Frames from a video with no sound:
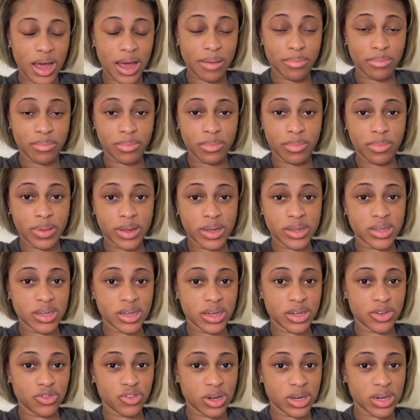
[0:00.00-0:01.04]
I'm
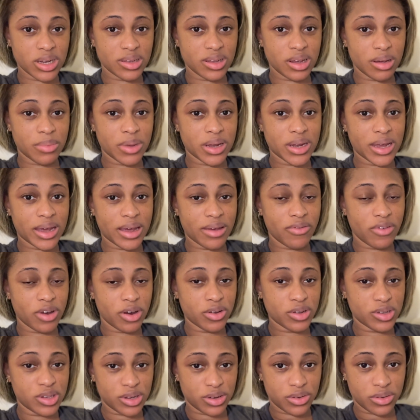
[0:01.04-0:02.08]
basically trying to take my diet
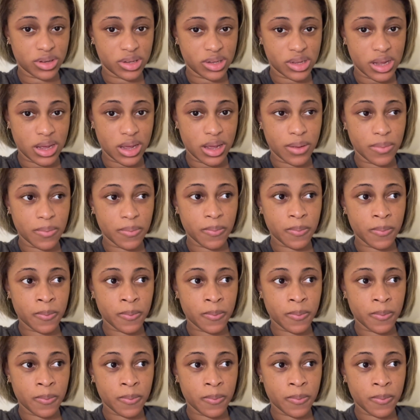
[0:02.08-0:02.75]
very seriously.